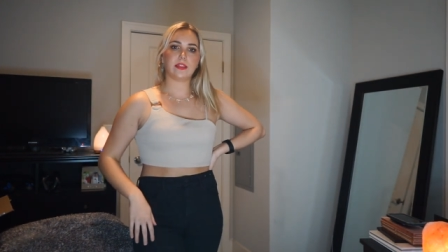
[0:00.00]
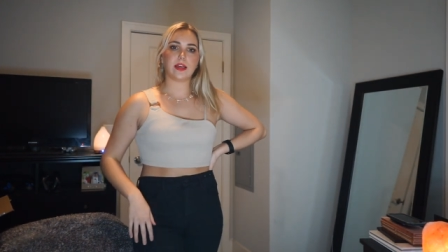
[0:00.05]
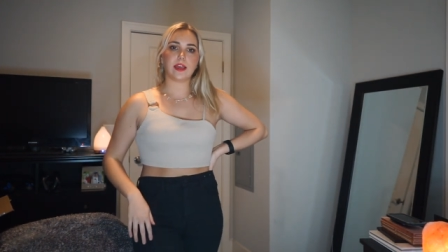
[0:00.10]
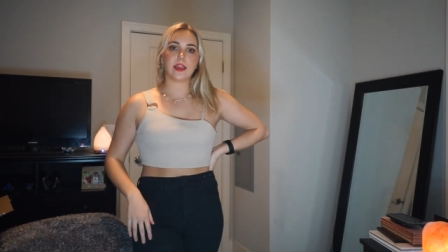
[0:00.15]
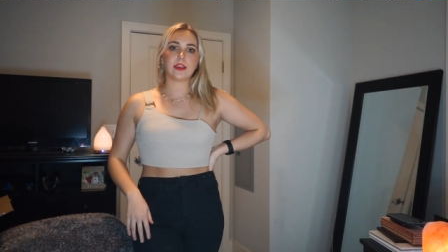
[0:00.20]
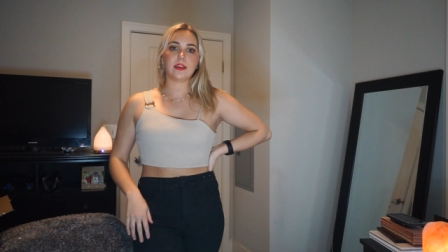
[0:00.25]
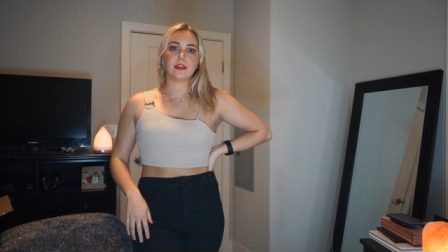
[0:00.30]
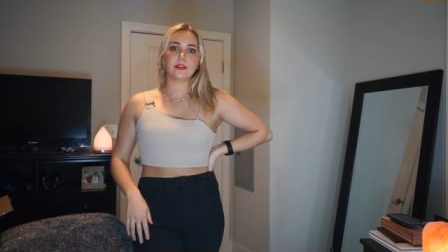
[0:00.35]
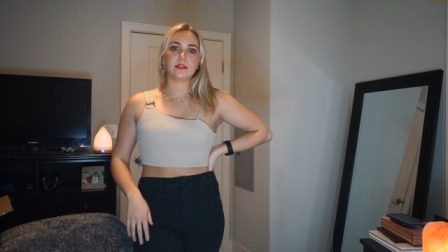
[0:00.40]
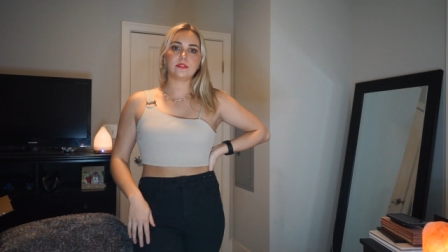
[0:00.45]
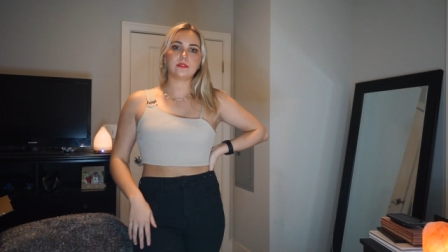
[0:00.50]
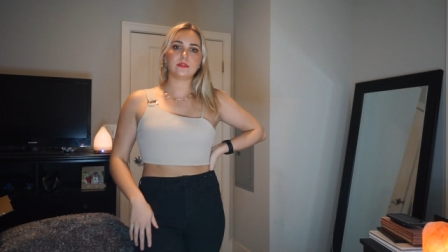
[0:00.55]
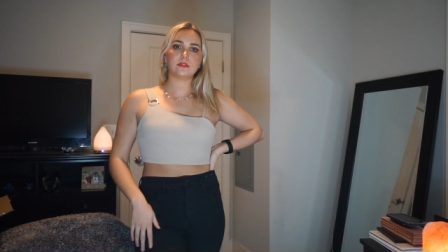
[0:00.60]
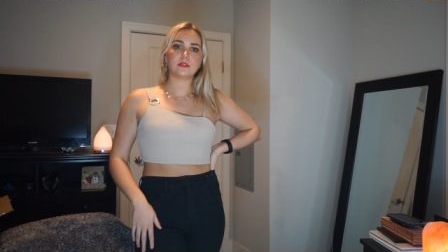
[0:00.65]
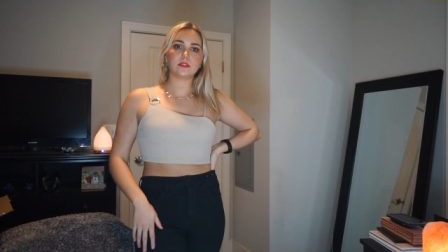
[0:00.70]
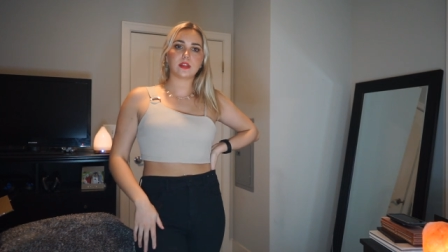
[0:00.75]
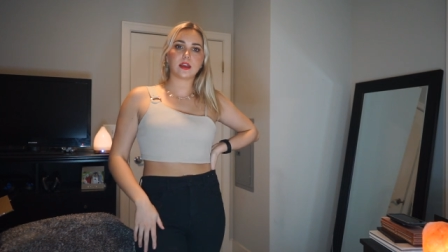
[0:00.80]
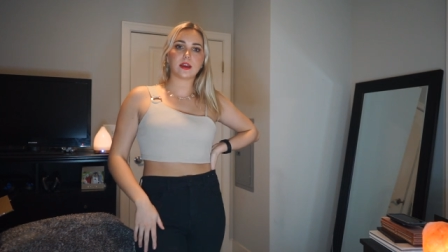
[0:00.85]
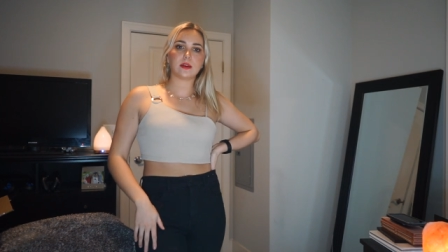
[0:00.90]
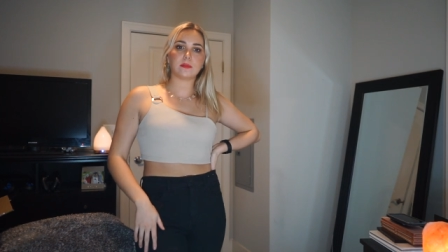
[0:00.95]
Like
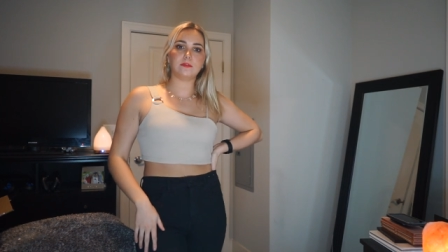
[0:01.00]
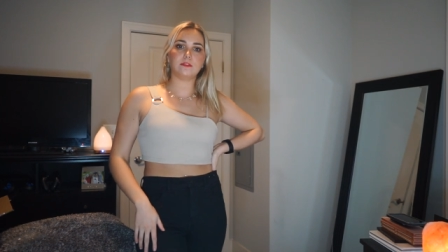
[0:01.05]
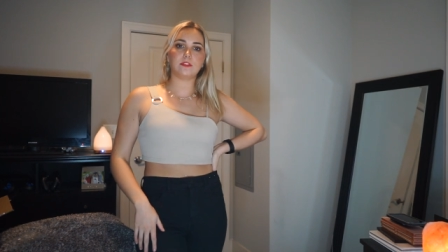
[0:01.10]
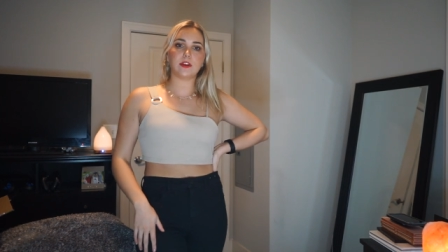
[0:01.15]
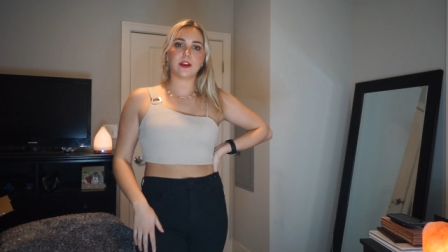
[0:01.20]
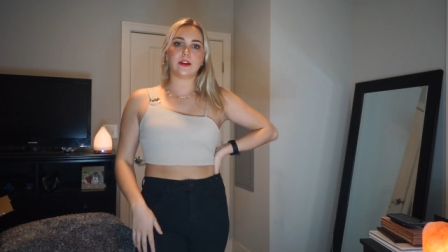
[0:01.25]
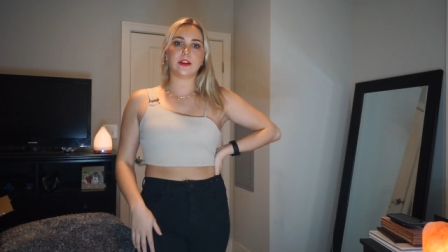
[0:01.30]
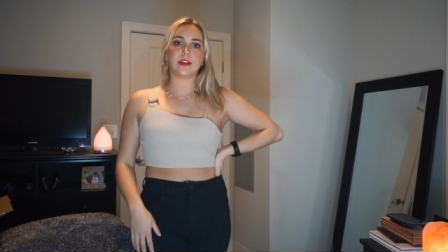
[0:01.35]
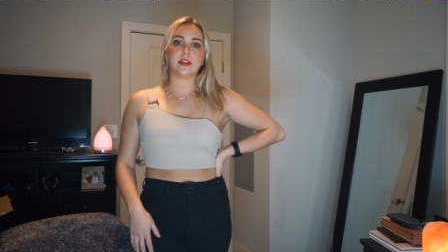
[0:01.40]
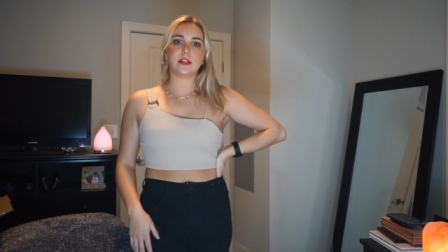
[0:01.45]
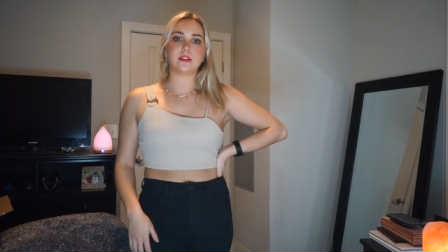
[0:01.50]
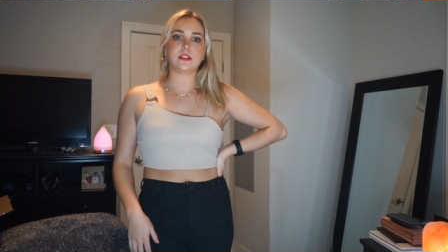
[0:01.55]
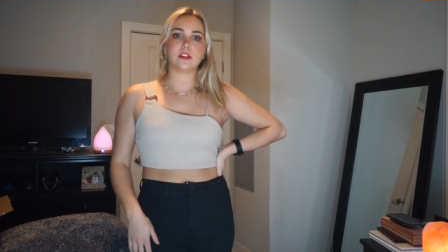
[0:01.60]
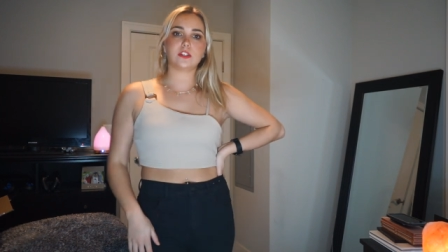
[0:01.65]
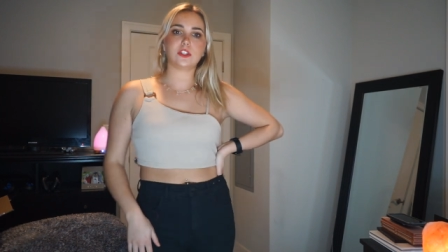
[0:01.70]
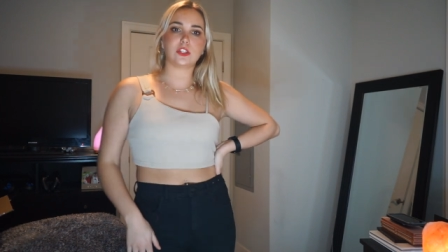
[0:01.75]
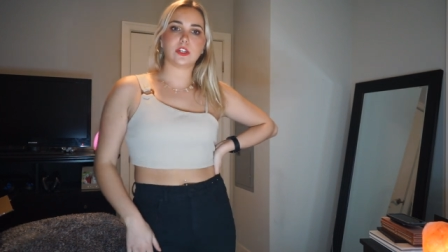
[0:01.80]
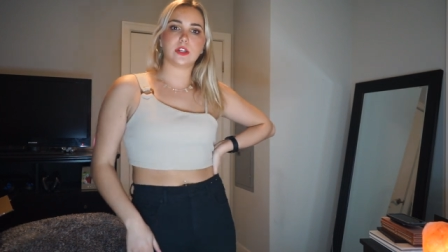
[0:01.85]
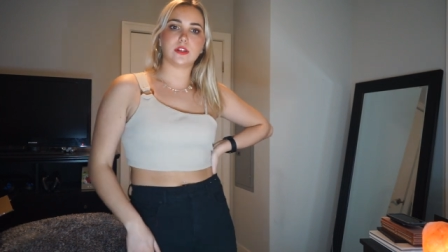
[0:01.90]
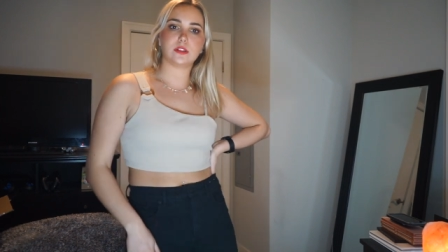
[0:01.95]
I'm very into
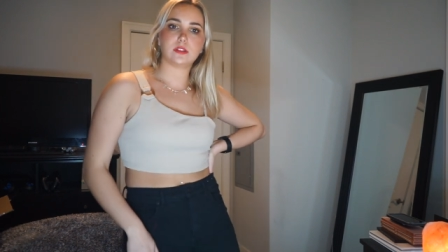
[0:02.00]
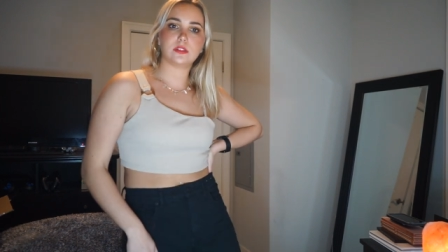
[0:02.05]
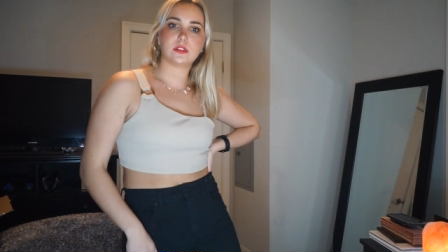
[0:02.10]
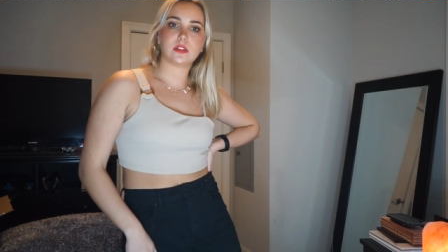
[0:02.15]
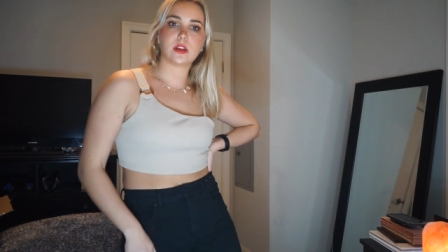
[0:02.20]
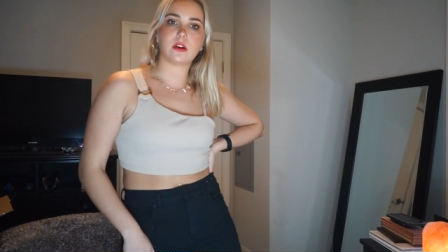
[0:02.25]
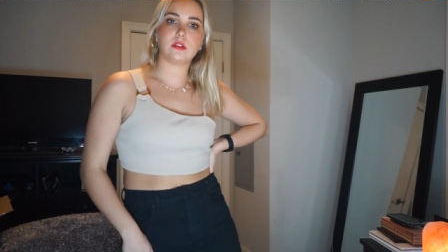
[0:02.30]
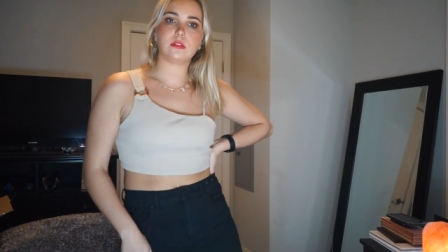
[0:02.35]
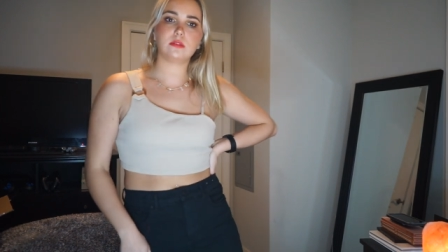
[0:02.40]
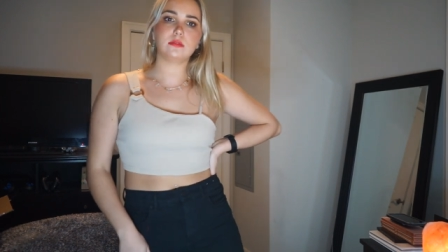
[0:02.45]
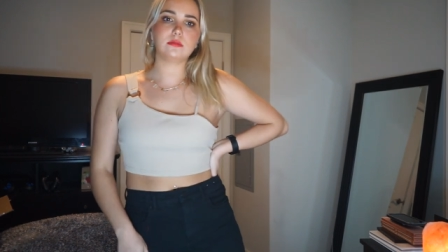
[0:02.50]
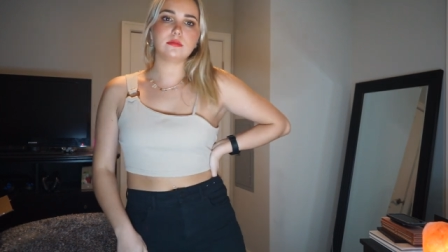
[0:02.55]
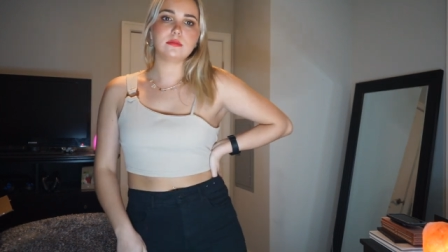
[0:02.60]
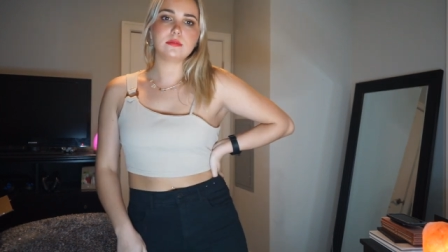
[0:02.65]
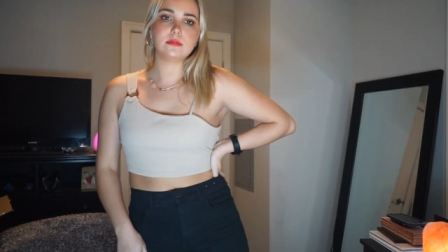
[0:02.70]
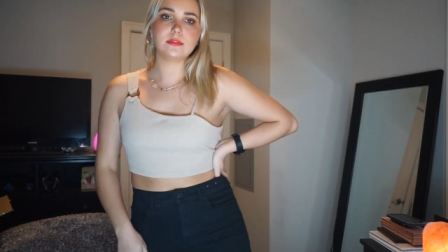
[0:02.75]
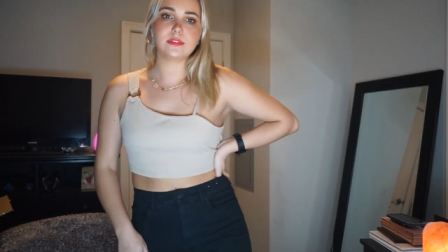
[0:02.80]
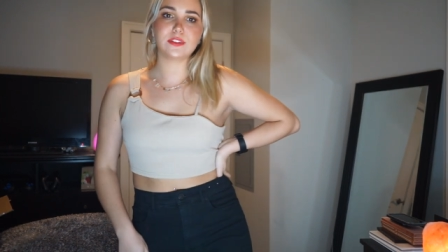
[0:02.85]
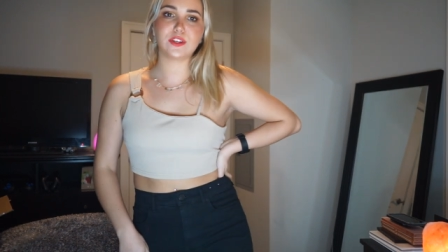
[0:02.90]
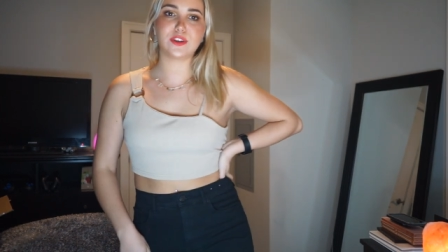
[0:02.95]
the shirt, so
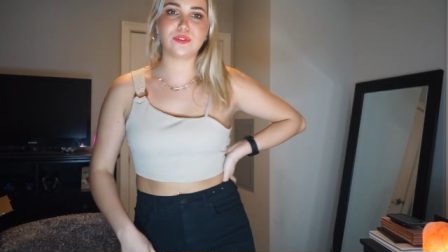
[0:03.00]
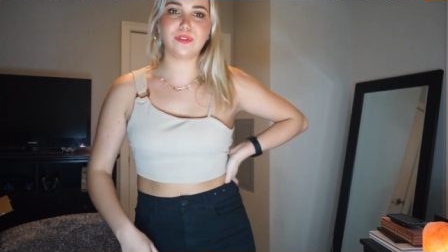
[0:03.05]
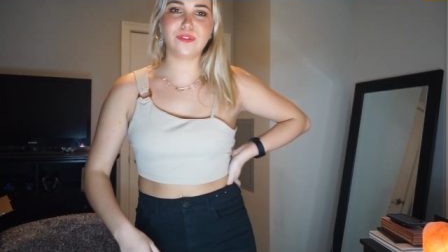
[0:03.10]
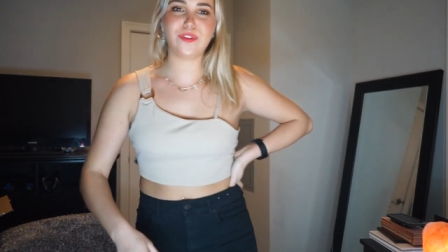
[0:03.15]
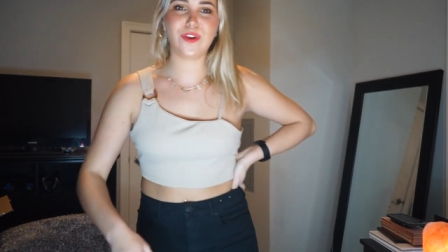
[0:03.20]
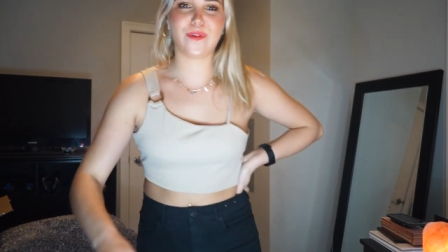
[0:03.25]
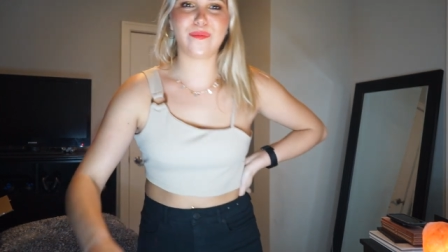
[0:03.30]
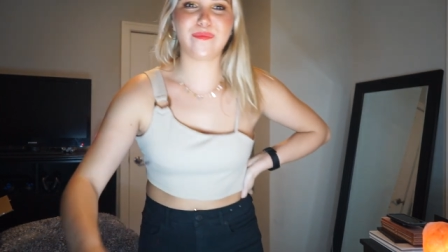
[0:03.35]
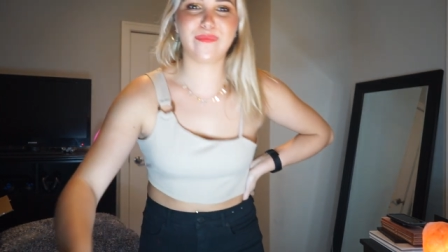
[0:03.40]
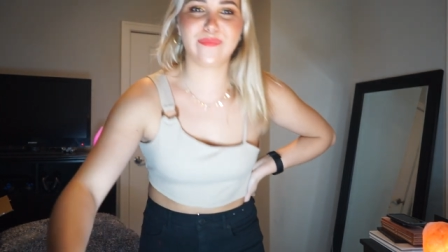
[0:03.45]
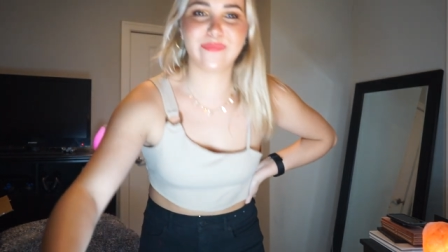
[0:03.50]
good review.